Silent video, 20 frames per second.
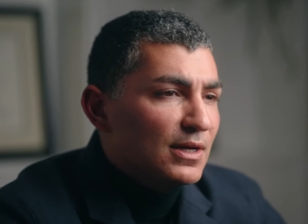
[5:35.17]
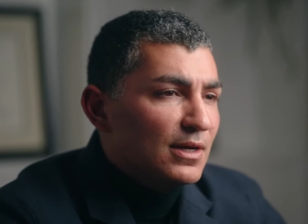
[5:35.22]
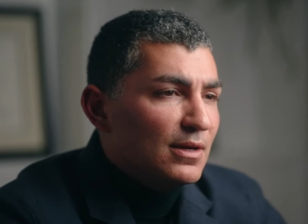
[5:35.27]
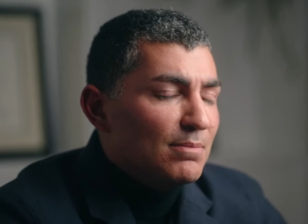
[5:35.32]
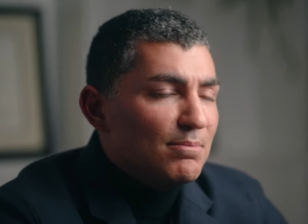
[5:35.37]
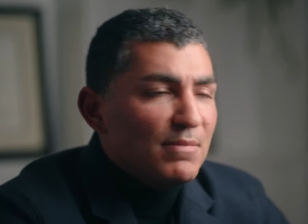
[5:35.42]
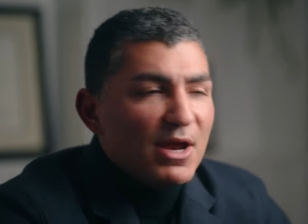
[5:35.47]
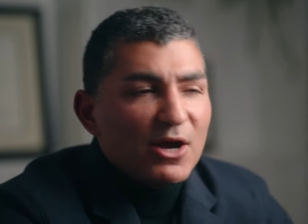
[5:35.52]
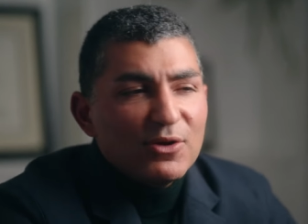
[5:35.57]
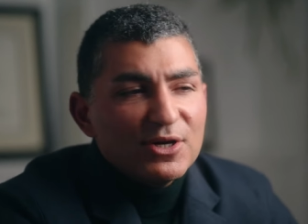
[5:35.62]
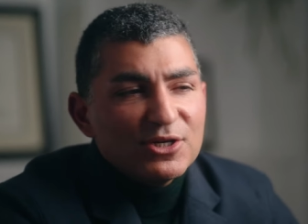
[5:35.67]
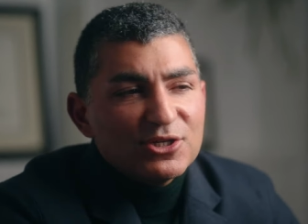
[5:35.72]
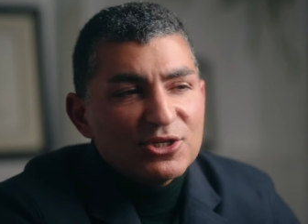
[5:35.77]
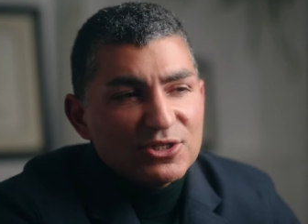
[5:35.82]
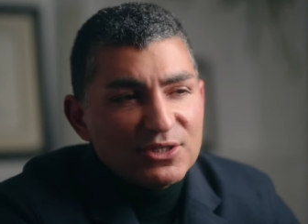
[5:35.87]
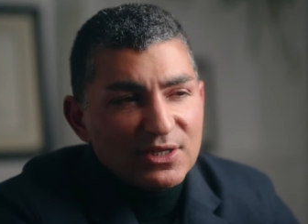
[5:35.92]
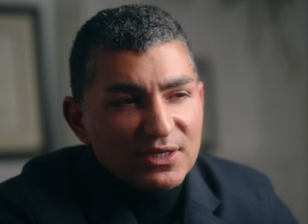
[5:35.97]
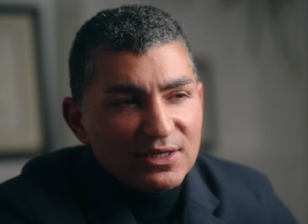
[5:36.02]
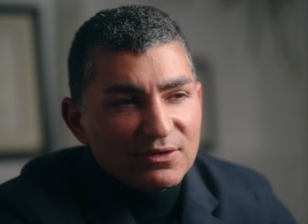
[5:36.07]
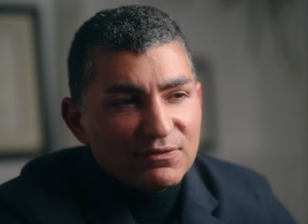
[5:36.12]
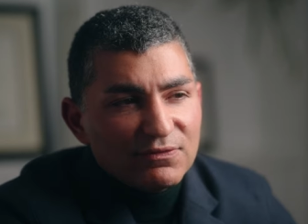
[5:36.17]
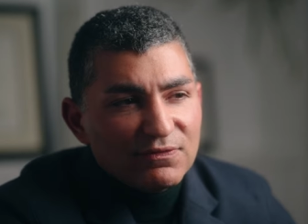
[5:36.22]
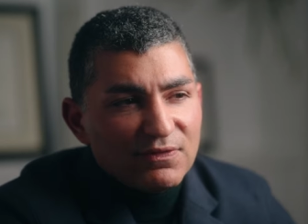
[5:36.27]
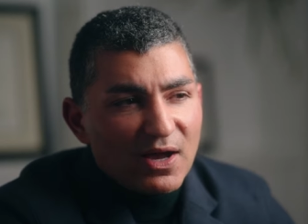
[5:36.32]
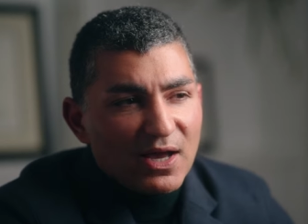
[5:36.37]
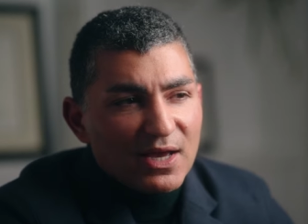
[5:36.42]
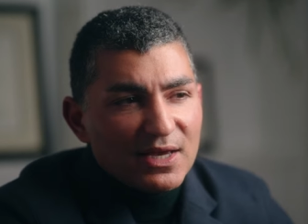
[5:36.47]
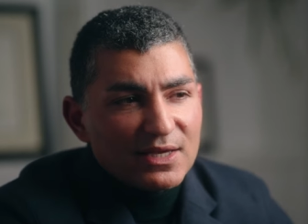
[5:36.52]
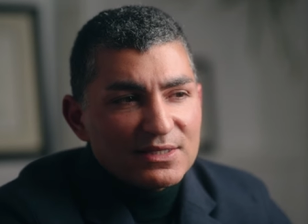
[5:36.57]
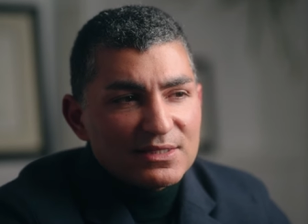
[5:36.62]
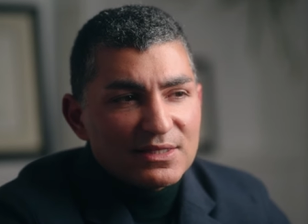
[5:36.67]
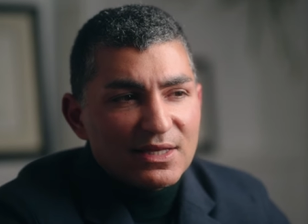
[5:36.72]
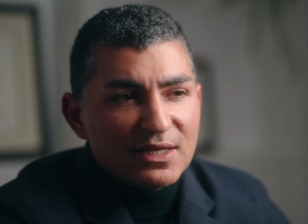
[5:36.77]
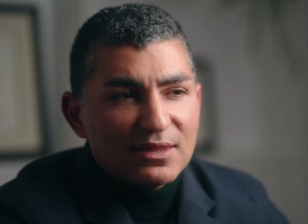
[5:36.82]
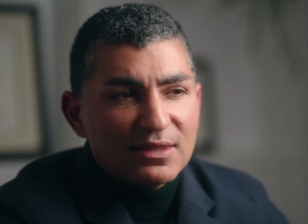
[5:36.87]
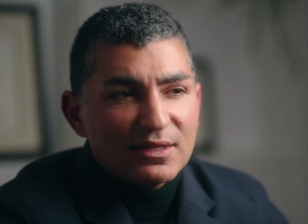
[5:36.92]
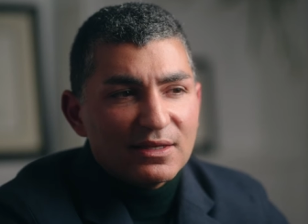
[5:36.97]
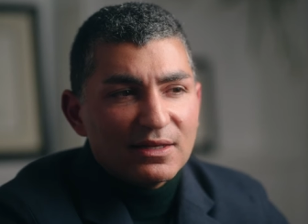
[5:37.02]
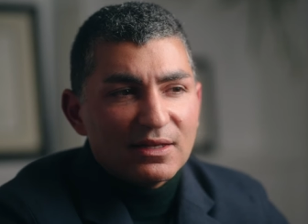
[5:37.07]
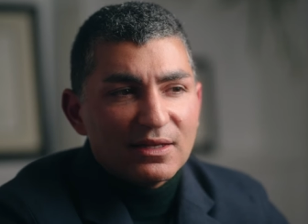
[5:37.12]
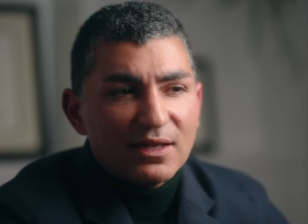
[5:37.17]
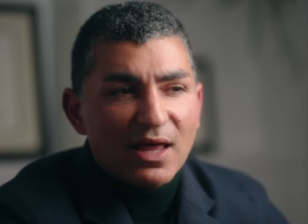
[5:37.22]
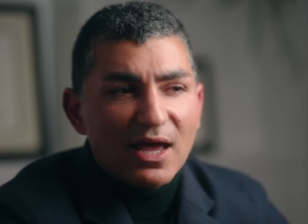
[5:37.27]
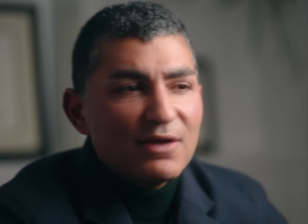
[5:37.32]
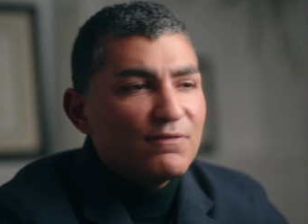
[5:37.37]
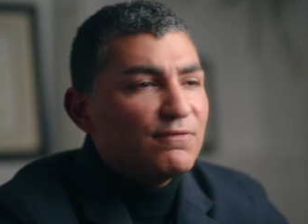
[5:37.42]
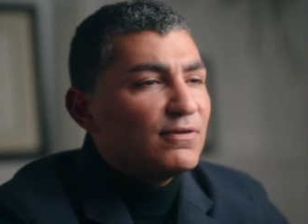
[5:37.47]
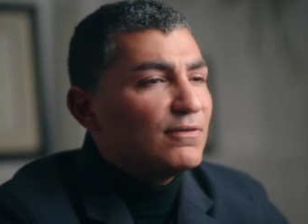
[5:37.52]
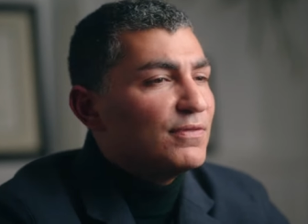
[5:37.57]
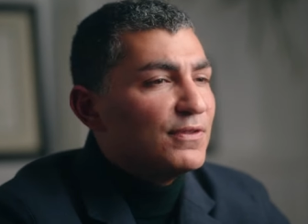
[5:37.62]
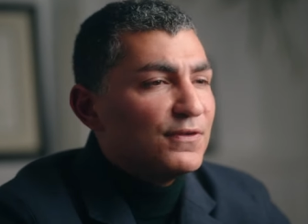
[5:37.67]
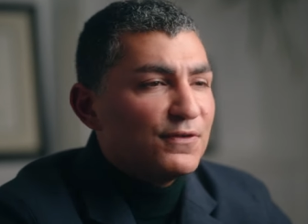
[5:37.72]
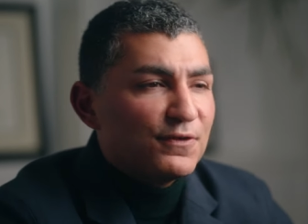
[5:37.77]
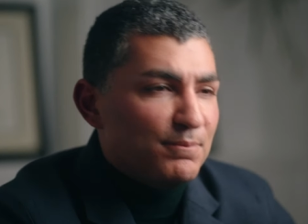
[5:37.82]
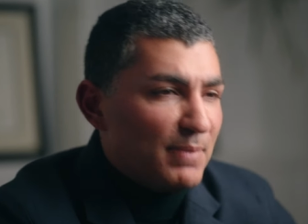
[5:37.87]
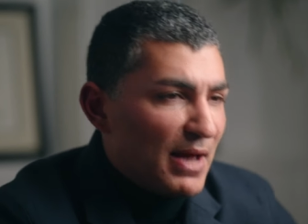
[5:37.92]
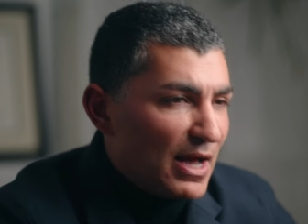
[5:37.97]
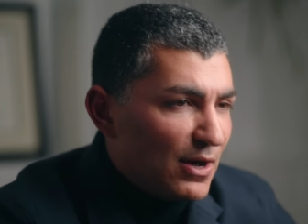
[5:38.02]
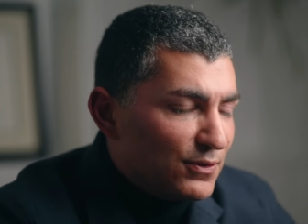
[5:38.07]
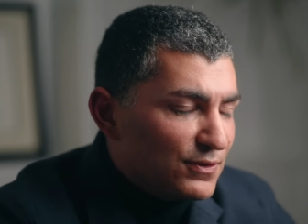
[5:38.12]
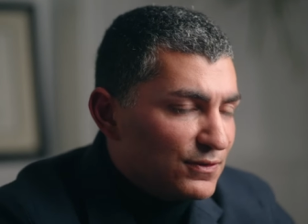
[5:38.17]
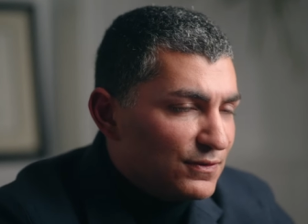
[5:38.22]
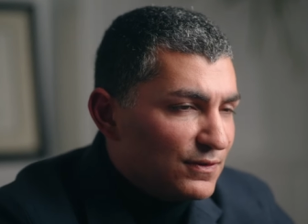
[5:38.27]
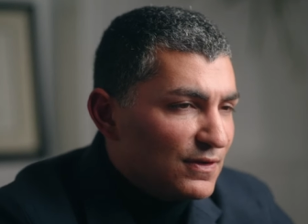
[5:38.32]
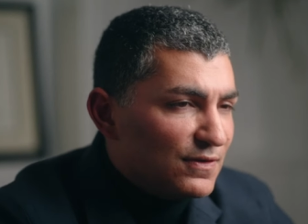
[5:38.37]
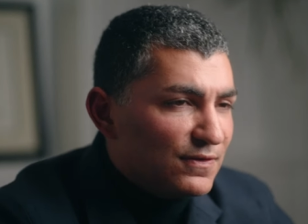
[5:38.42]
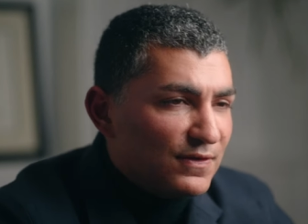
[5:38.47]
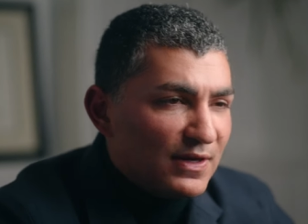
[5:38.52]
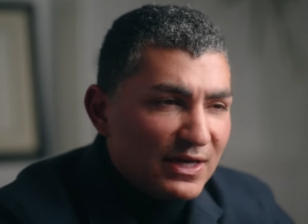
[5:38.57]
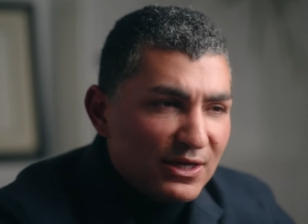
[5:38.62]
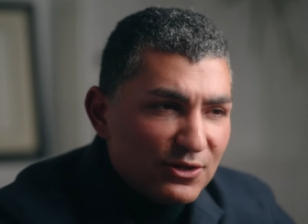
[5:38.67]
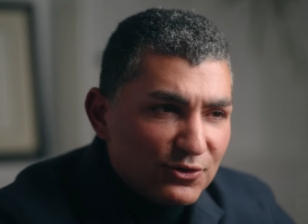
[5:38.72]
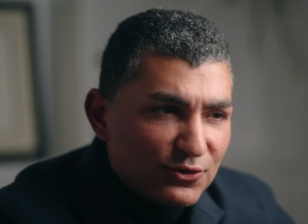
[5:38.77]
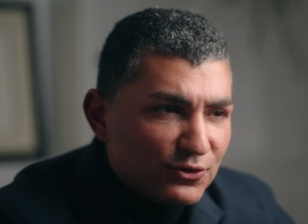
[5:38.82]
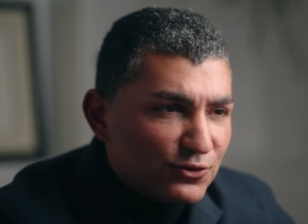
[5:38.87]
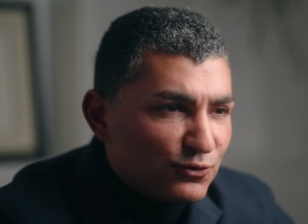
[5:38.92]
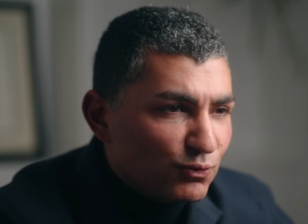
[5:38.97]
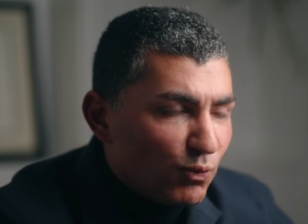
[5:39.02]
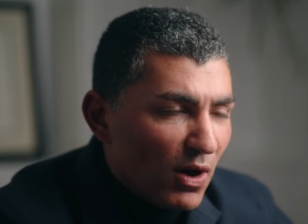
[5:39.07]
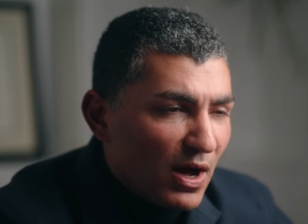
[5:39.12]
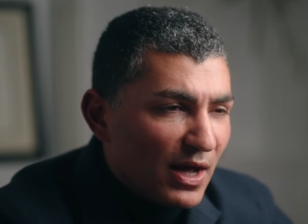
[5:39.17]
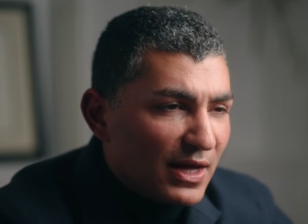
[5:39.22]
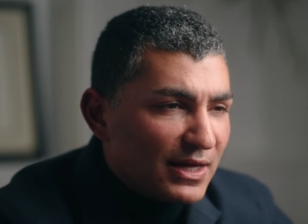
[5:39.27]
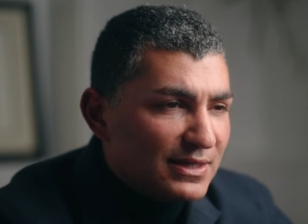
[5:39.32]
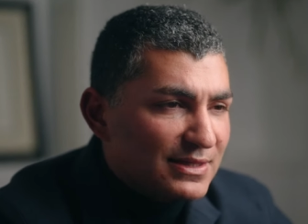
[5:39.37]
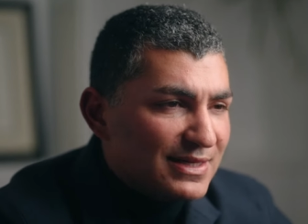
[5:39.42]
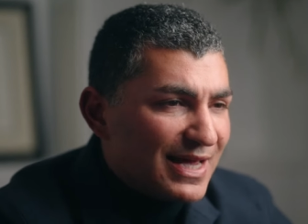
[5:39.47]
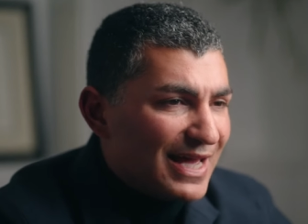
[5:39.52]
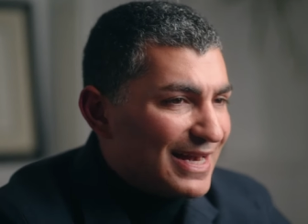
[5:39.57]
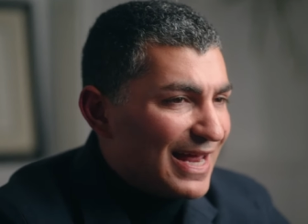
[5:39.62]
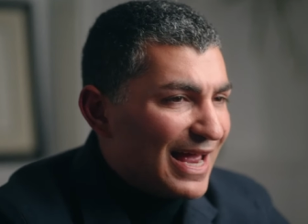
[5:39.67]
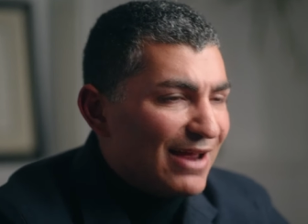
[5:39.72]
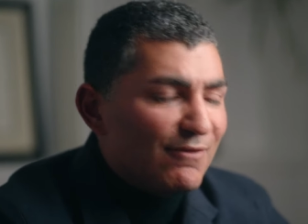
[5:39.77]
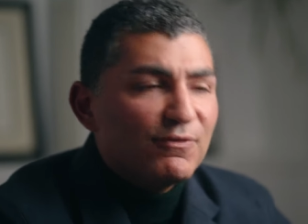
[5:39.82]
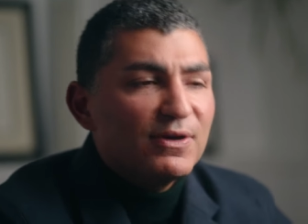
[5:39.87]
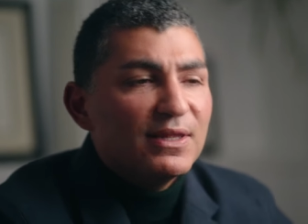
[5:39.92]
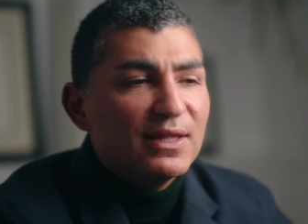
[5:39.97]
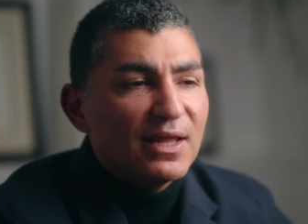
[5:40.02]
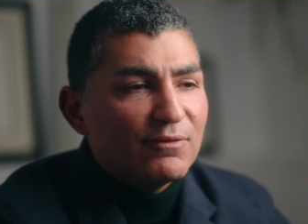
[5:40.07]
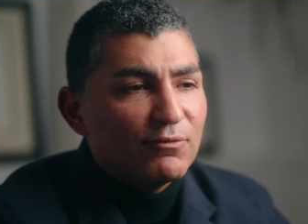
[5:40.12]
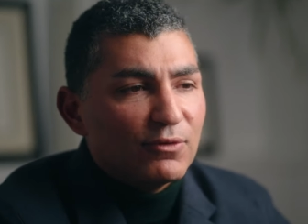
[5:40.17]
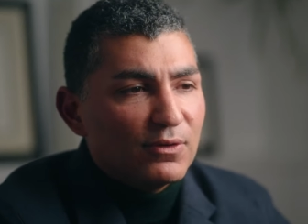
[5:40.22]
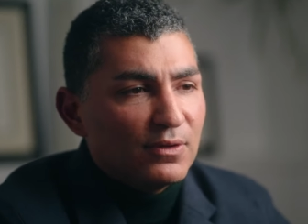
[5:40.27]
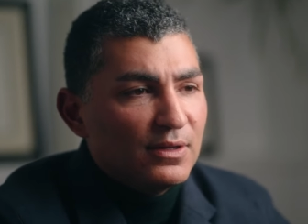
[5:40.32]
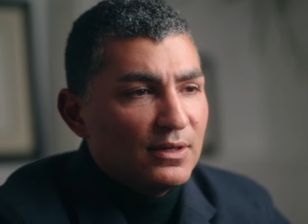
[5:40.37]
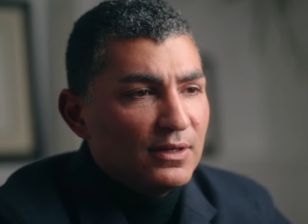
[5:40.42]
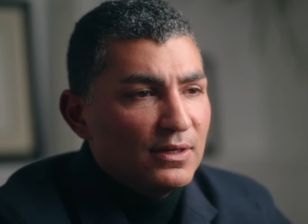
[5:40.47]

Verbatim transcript: marriage signifies that the life of the spouse is intertwined at every level,